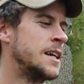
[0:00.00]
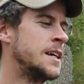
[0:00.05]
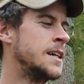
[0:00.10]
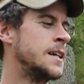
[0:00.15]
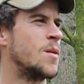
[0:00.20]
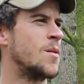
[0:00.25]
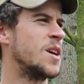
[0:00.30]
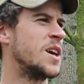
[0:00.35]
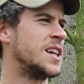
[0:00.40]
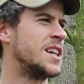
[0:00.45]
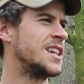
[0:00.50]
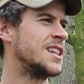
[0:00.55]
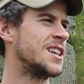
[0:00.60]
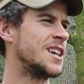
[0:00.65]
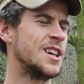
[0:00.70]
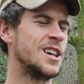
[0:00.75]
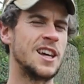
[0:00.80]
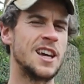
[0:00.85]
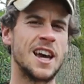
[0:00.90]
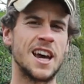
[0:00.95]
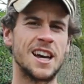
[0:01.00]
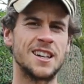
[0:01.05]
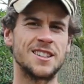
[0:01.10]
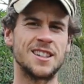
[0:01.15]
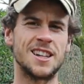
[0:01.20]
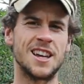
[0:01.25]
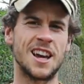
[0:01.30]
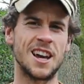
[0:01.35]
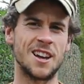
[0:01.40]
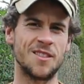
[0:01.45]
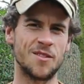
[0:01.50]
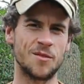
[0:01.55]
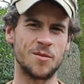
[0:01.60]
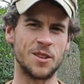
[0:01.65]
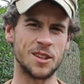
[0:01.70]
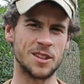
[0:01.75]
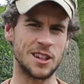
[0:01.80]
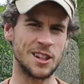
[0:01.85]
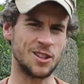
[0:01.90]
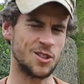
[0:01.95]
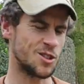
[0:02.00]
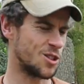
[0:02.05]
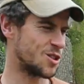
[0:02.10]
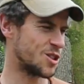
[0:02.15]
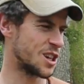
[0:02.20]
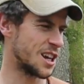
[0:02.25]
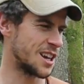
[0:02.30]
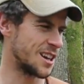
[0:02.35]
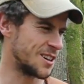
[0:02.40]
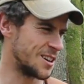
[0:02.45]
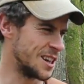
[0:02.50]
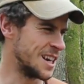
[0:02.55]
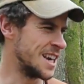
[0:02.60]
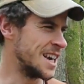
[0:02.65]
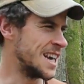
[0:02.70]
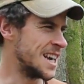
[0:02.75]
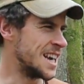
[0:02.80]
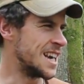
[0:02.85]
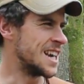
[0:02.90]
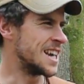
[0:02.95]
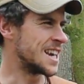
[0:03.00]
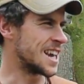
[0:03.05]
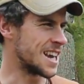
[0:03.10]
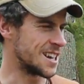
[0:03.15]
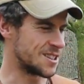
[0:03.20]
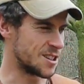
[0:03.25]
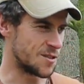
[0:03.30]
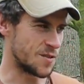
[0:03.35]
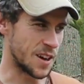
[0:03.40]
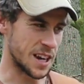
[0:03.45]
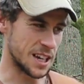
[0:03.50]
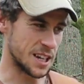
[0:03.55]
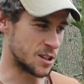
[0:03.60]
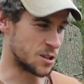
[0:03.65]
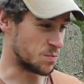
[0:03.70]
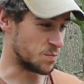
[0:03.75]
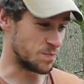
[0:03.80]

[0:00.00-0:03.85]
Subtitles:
Maybe I need to ask the guy from the Slingshot channel, get his advice.